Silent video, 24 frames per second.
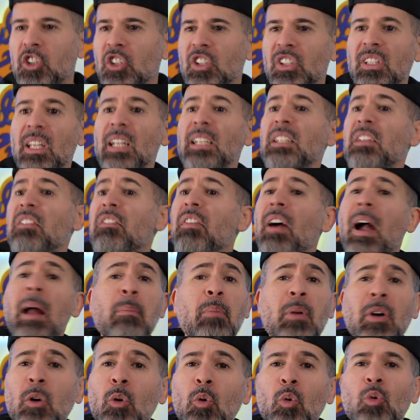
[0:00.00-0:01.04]
Just like the
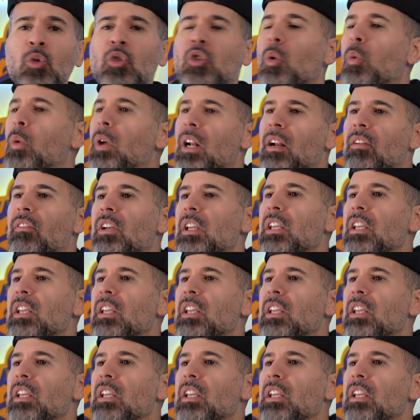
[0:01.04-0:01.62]
vibrant ouds or whatever,